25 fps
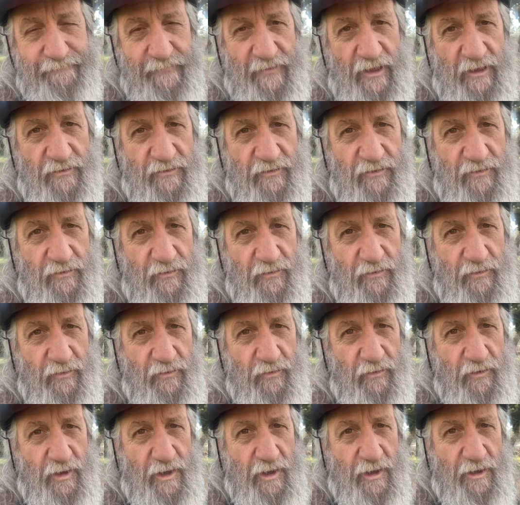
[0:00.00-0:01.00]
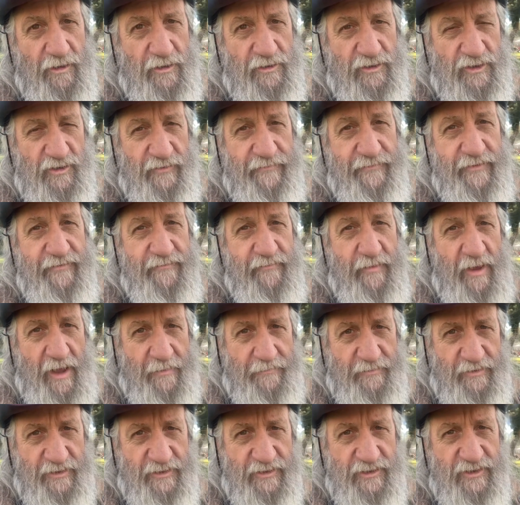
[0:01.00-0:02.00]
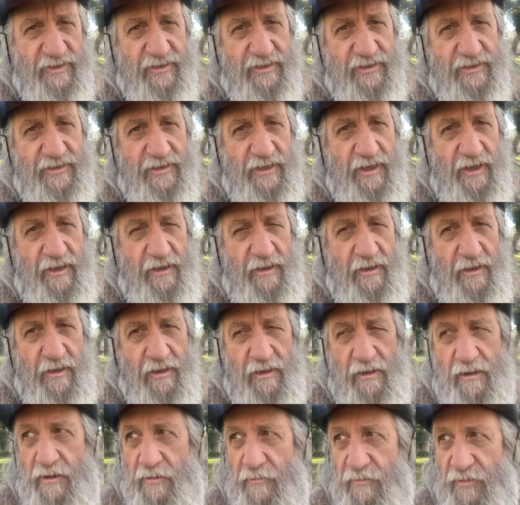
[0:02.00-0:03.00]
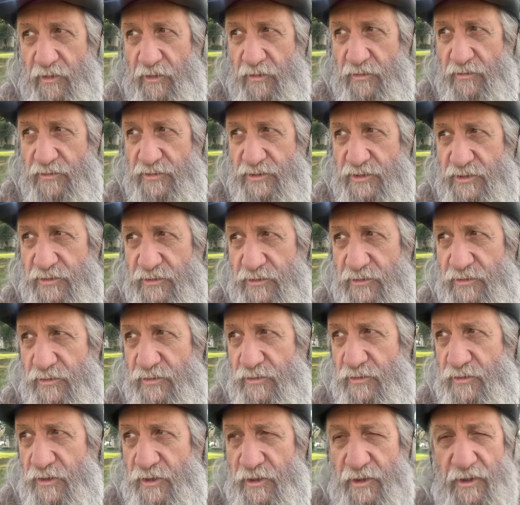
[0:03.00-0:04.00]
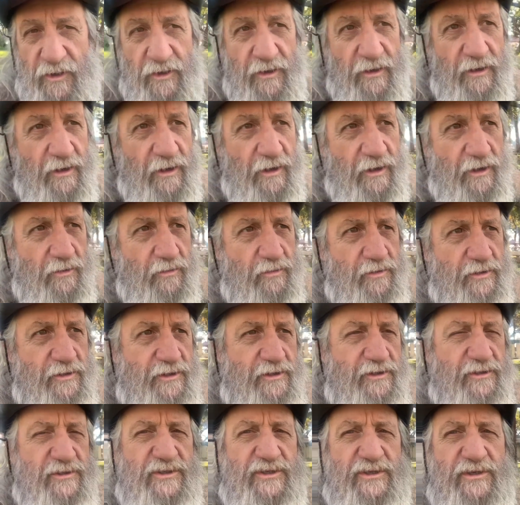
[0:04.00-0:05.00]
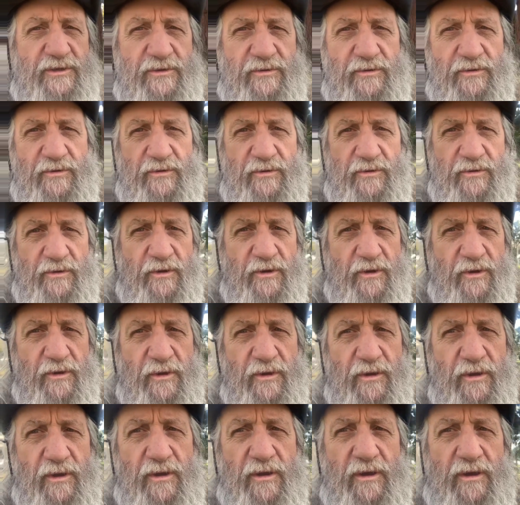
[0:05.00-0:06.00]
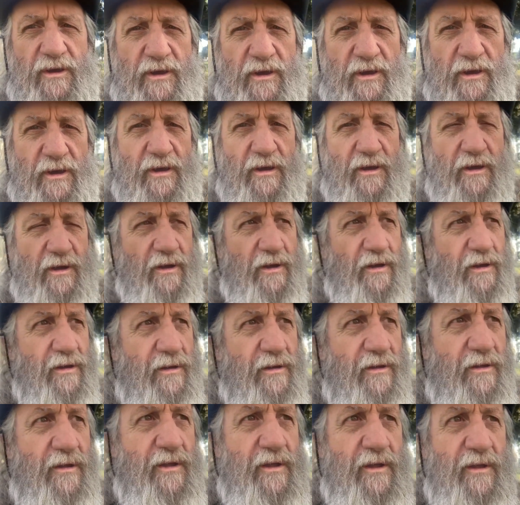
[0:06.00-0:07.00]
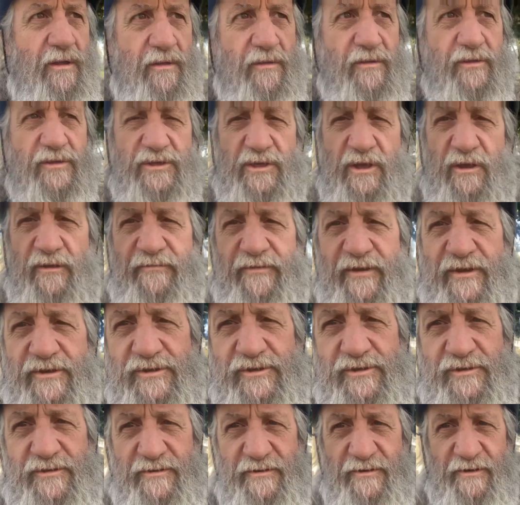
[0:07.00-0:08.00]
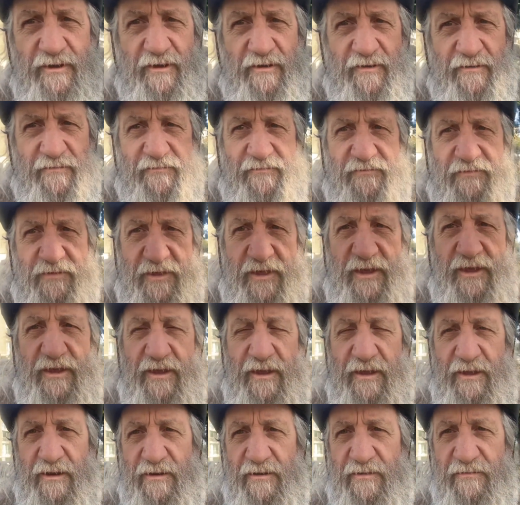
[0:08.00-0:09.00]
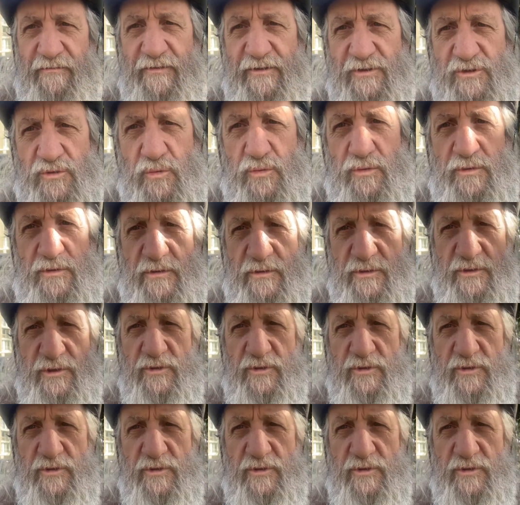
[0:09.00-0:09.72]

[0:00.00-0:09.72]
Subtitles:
to conservative Baptists, those who would consider the salvation of the individual to